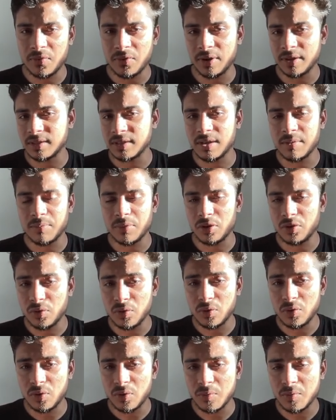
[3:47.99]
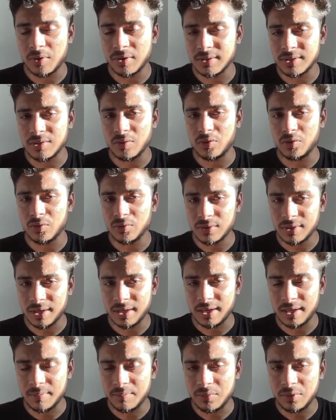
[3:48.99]
For example, you don't know what is your
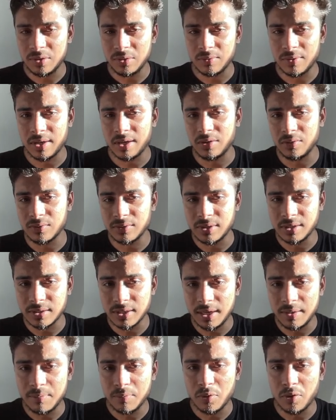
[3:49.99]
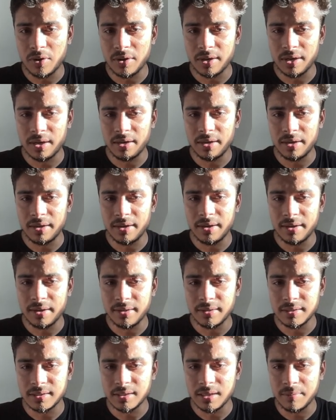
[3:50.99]
username, you can use this endpoint and it
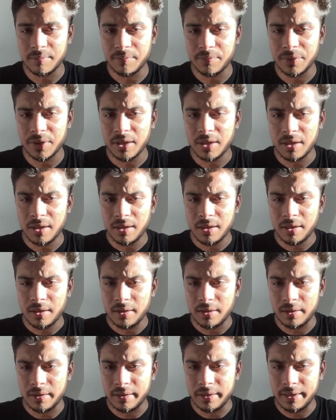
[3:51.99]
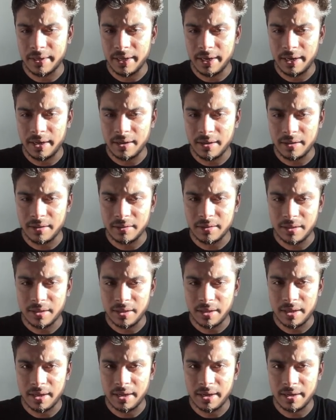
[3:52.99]
returns some data,
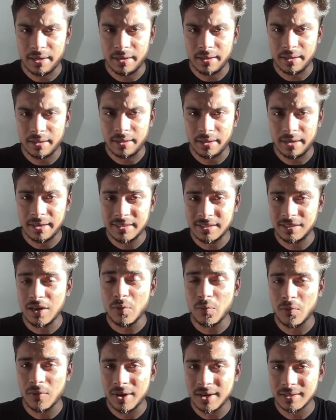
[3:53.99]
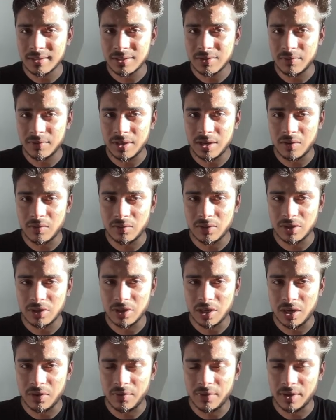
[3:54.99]
and it still works without the
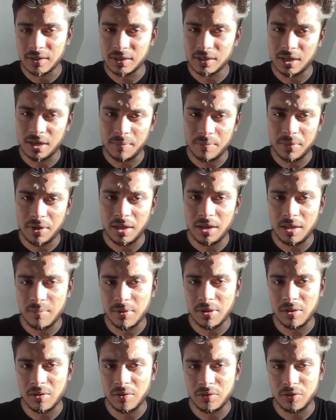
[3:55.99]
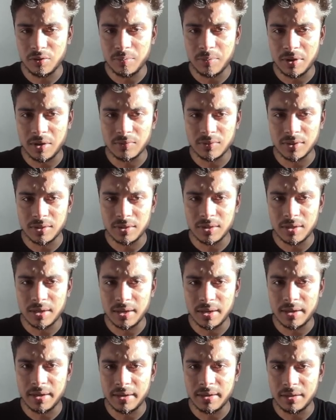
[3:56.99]
JavaScript enable on your browser.
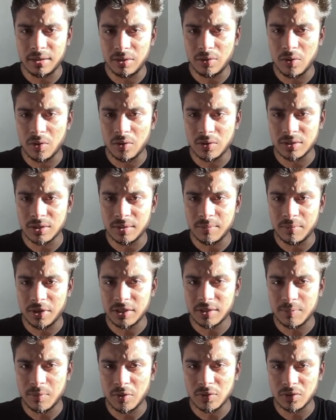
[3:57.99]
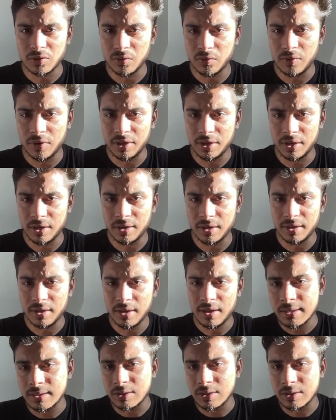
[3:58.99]
And he got some response over here.